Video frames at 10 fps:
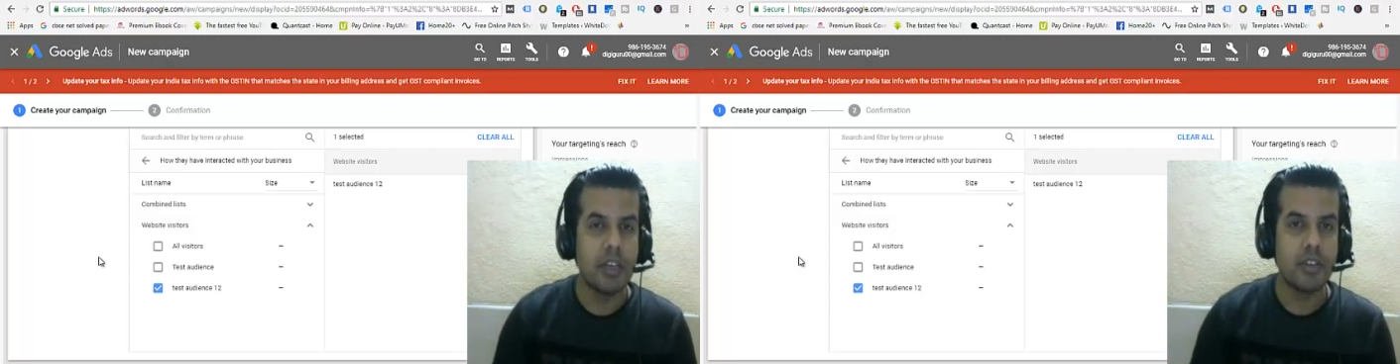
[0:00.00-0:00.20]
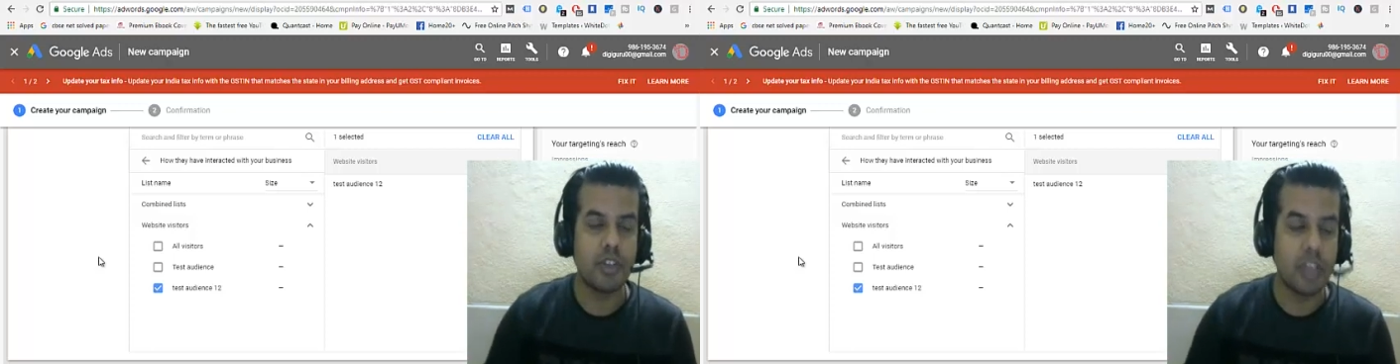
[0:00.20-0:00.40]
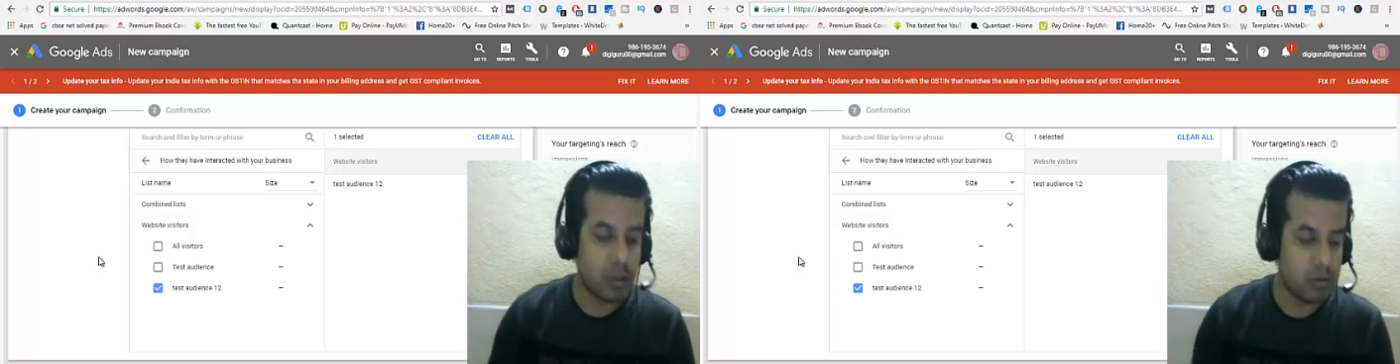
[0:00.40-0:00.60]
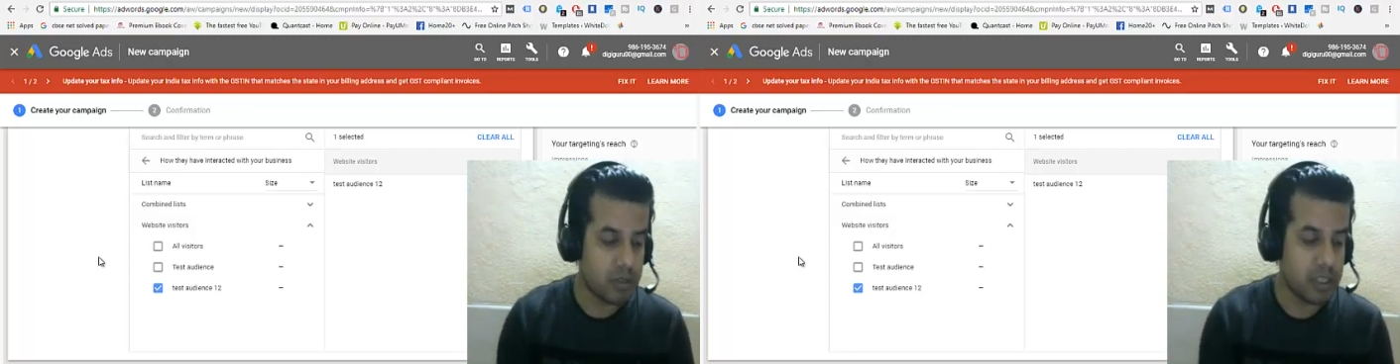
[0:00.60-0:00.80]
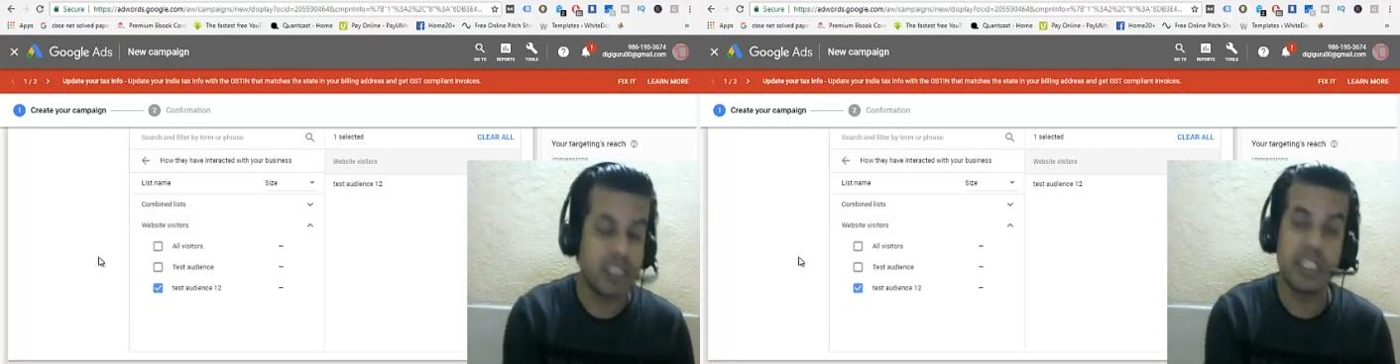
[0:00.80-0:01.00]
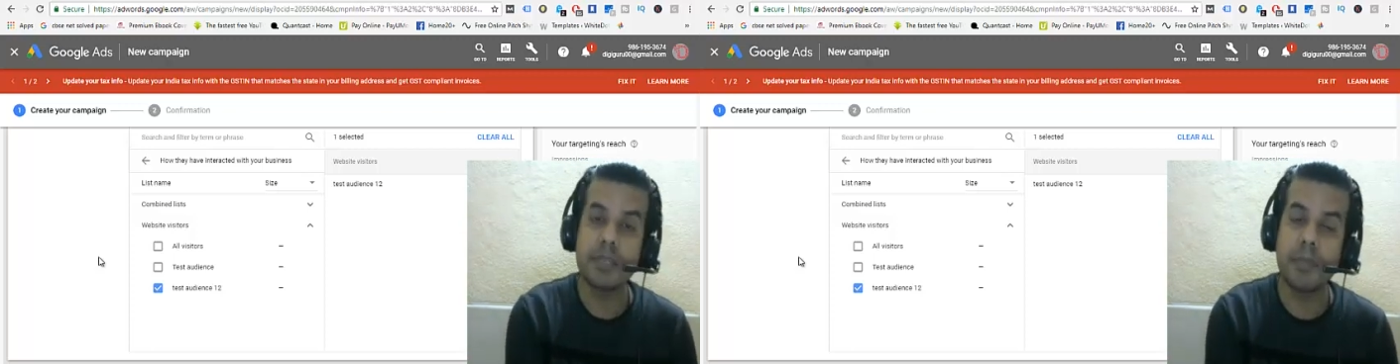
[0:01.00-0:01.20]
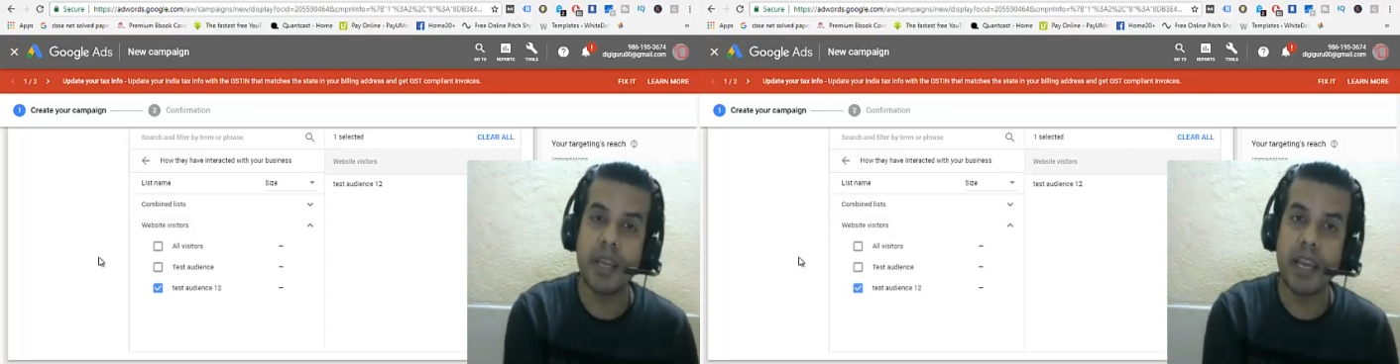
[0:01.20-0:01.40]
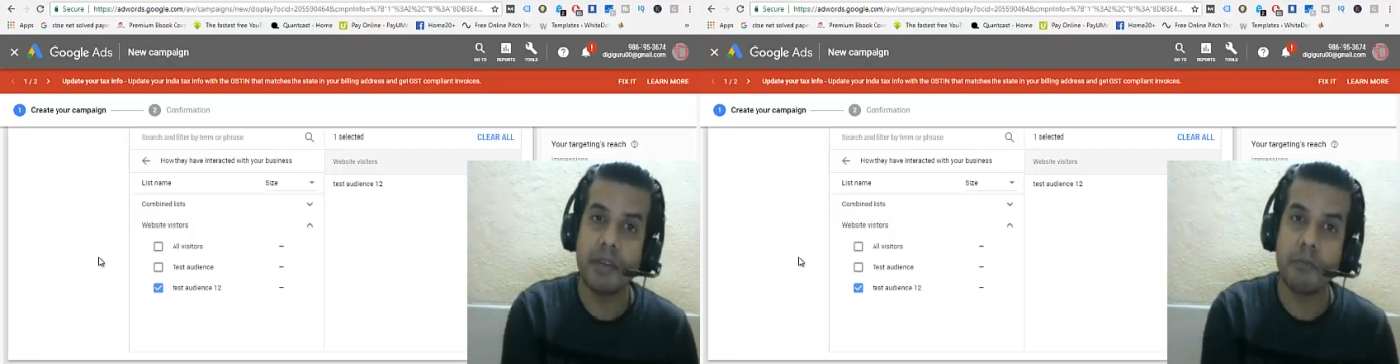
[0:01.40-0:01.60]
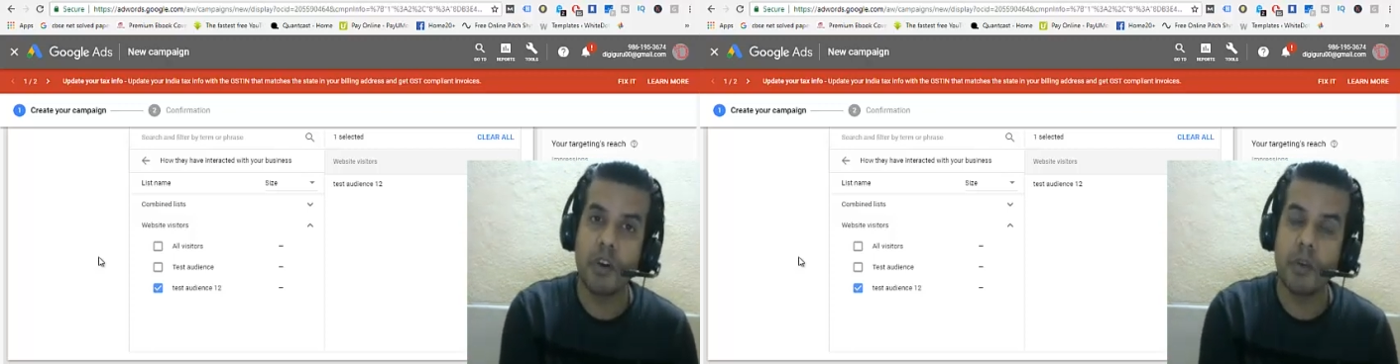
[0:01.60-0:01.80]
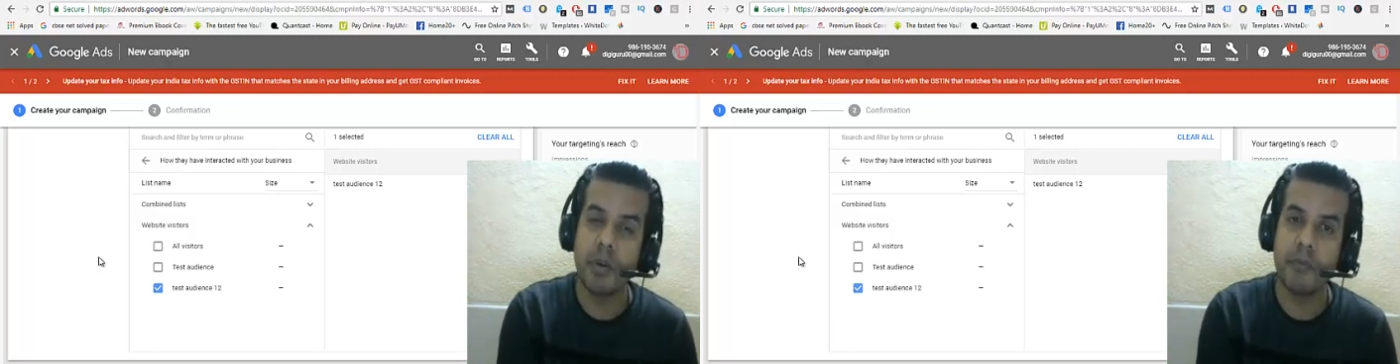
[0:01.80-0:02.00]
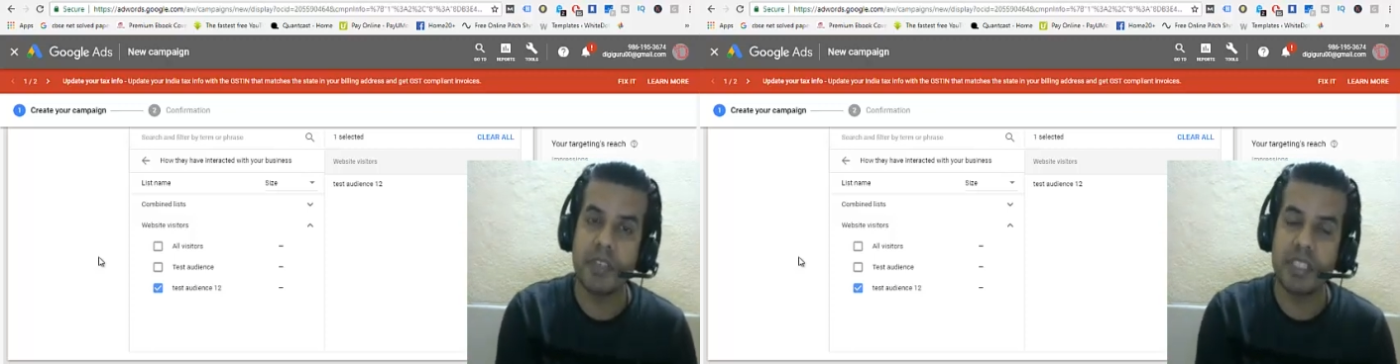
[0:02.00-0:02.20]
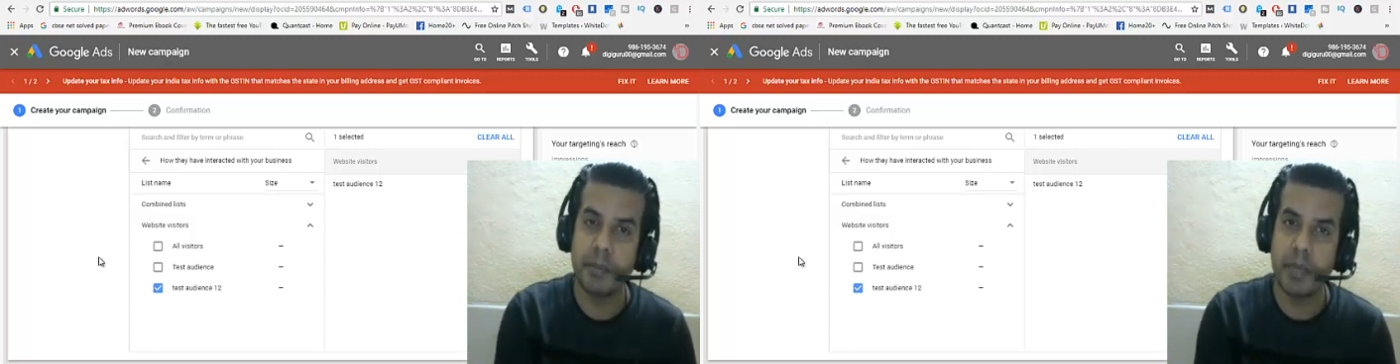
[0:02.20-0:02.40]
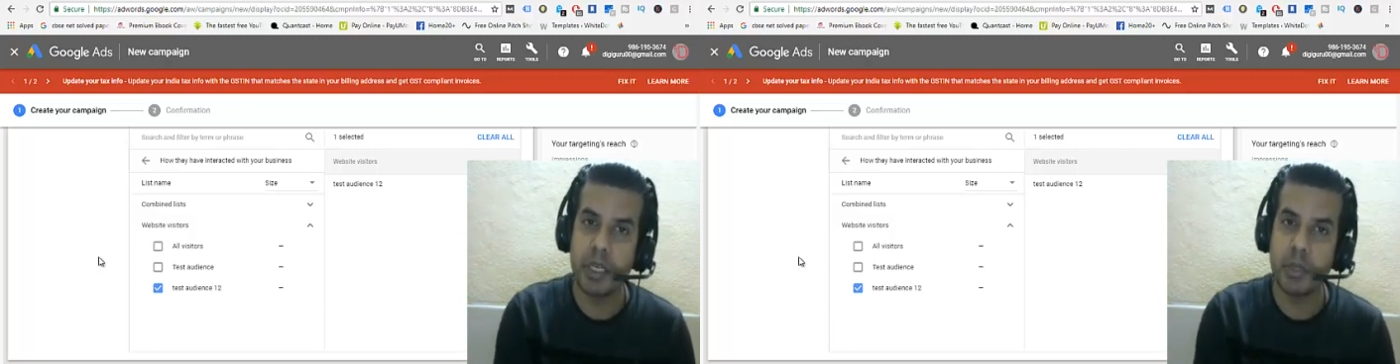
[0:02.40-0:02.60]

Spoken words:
so now this display ad won't be visible